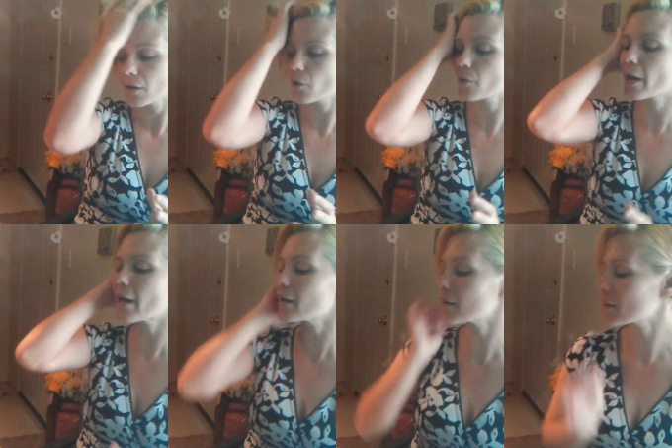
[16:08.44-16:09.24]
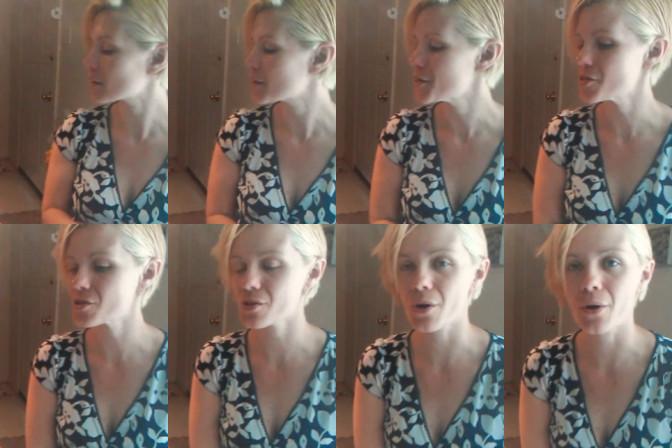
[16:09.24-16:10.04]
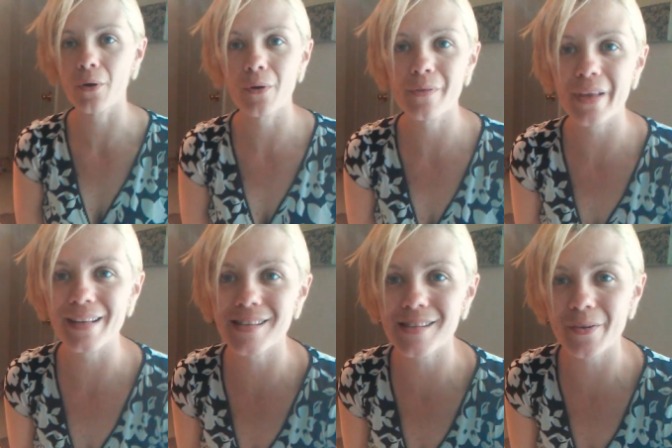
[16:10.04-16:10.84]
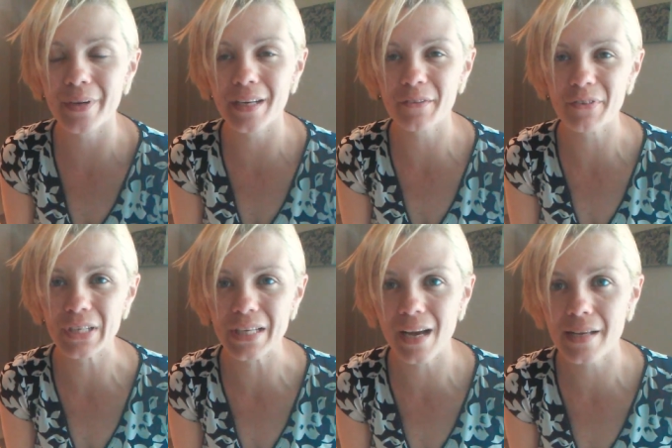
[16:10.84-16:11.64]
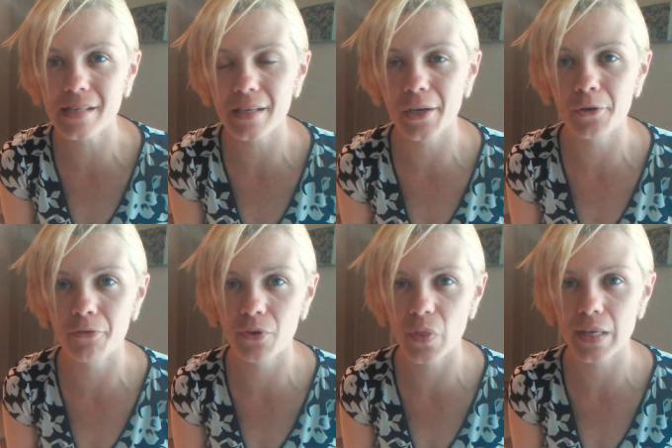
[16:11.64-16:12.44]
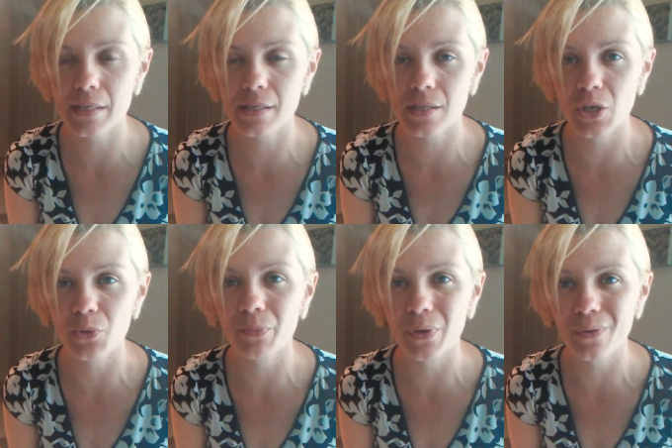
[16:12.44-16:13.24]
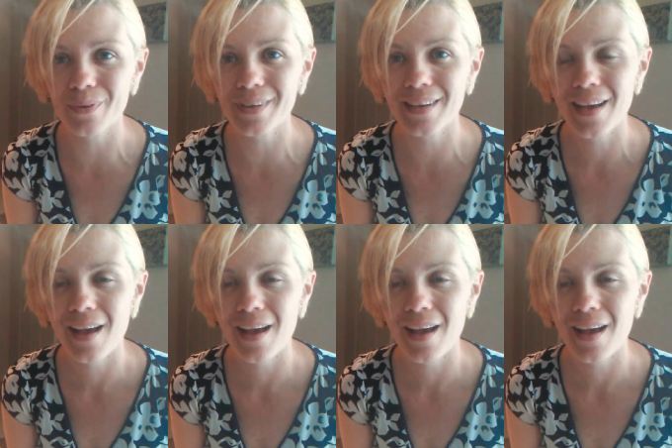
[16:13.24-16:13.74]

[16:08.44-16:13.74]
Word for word: Okay, so that's the reading for you guys, Leo, for this new moon.